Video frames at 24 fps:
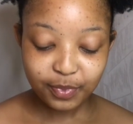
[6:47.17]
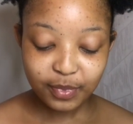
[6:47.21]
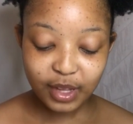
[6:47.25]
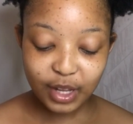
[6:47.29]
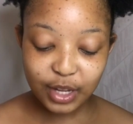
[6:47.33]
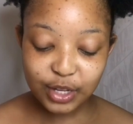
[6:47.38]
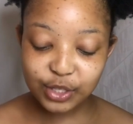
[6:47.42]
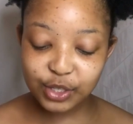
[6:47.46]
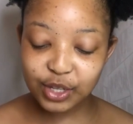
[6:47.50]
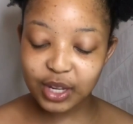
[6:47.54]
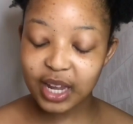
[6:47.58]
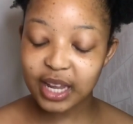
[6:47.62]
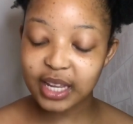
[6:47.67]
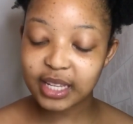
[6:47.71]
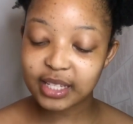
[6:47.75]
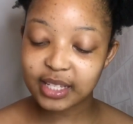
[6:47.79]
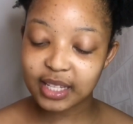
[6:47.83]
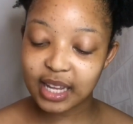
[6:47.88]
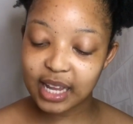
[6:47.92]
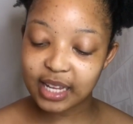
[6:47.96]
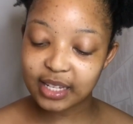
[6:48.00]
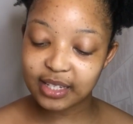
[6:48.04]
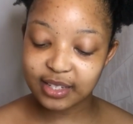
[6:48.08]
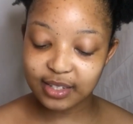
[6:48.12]
So yes,
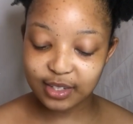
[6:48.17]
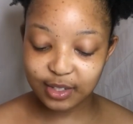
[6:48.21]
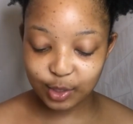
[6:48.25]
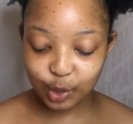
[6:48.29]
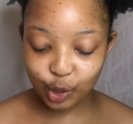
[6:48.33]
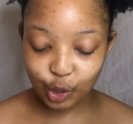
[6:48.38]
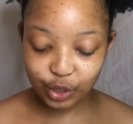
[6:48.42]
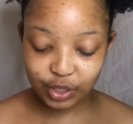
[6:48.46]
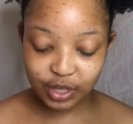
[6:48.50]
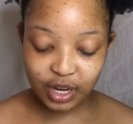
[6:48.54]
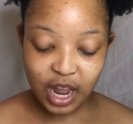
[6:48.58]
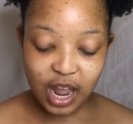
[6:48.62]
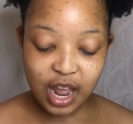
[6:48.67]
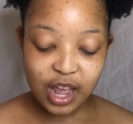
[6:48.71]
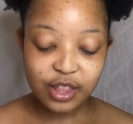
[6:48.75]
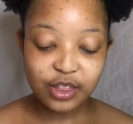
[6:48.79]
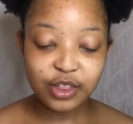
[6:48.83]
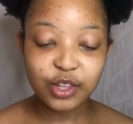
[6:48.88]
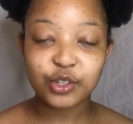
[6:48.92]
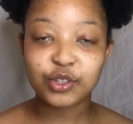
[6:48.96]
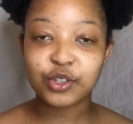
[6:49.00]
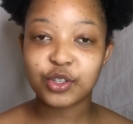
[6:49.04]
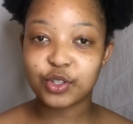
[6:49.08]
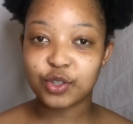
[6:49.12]
I just thought
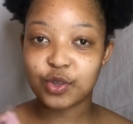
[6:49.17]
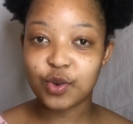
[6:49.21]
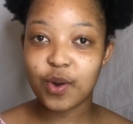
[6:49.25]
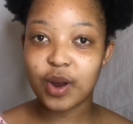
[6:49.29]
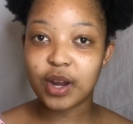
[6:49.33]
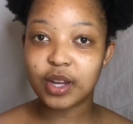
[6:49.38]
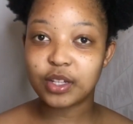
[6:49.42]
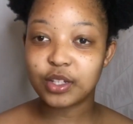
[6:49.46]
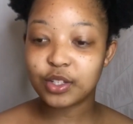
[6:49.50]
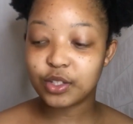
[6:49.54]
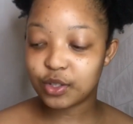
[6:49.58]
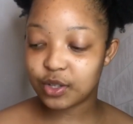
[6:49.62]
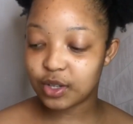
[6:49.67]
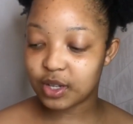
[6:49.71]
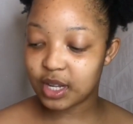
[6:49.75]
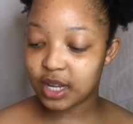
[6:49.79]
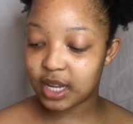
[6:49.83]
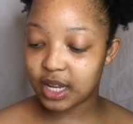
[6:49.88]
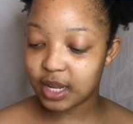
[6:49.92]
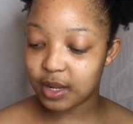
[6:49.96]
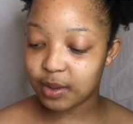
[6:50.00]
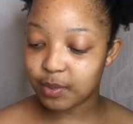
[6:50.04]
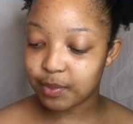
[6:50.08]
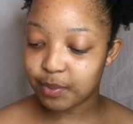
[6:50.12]
this was great to
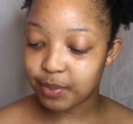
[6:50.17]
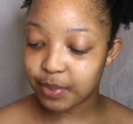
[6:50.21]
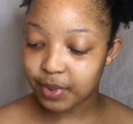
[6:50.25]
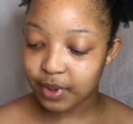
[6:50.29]
keep.